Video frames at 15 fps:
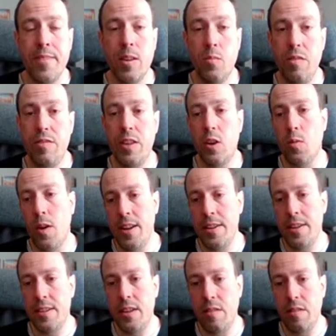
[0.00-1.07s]
With the
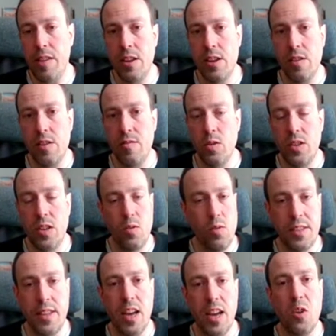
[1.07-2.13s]
qualitative interviews, it
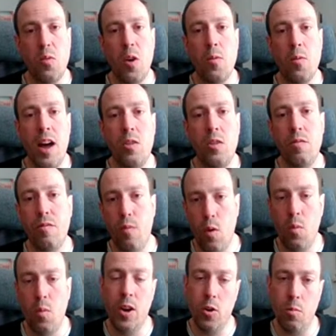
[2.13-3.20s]
was the other way around.
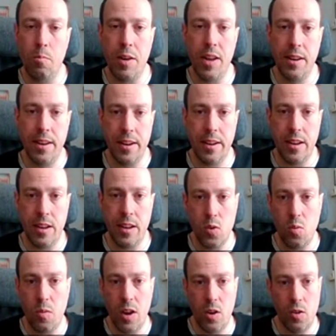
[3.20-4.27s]
4 were completed and
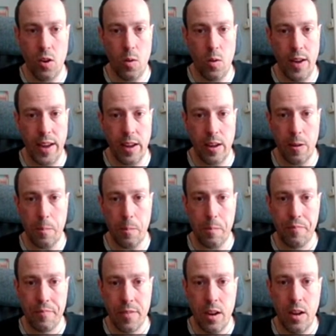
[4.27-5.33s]
2 were ongoing.
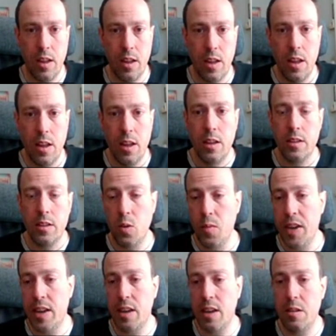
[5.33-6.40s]
So
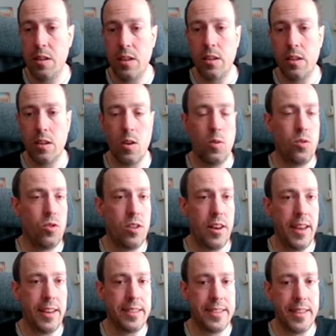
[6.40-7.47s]
we can go to
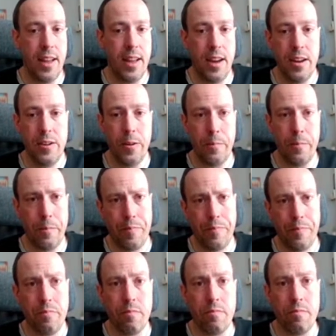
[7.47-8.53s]
the next slide.
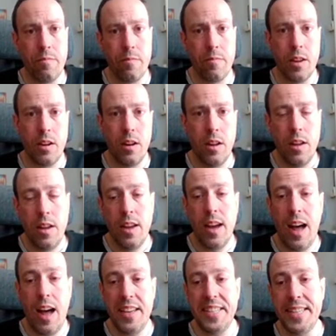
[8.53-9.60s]

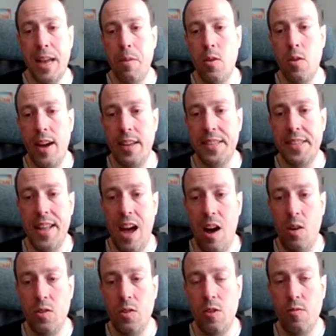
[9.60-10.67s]
I summarize
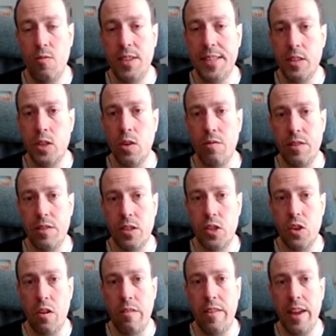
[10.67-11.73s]
now the results of the
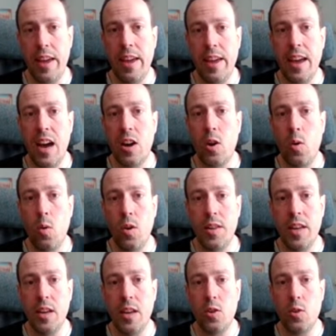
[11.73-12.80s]
survey
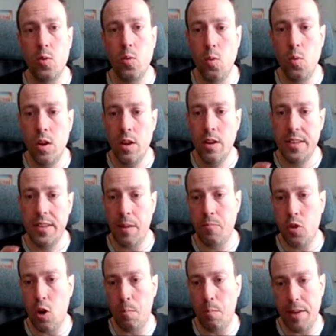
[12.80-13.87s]
according to
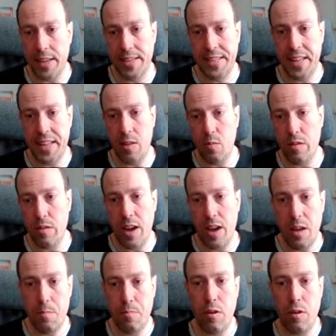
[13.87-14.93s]
some topics that were
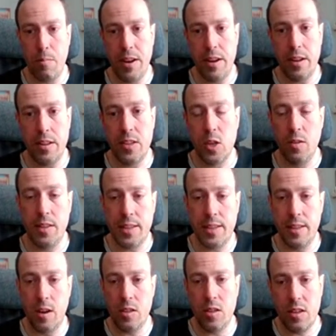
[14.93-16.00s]
very prominent. So it's
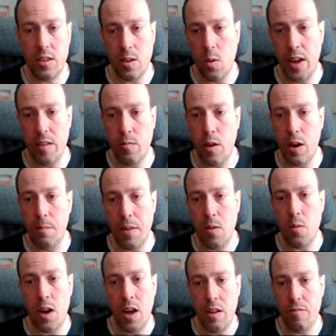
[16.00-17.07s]
not going one by
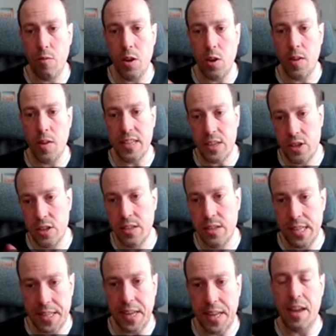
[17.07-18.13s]
one through the
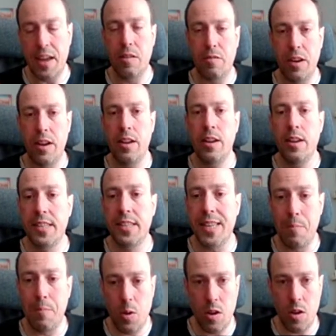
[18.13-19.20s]
questions, it's a kind of a
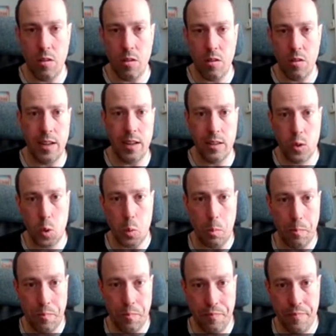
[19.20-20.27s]
summary of the
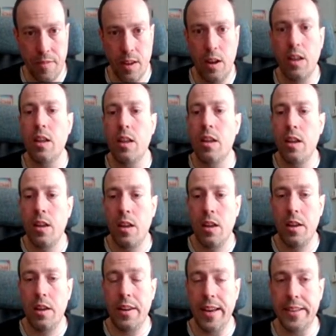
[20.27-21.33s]
results.
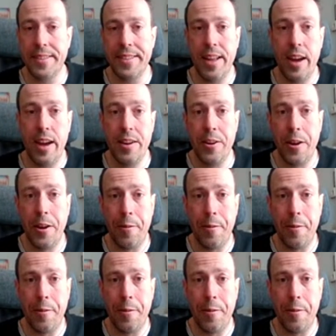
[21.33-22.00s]
Next slide.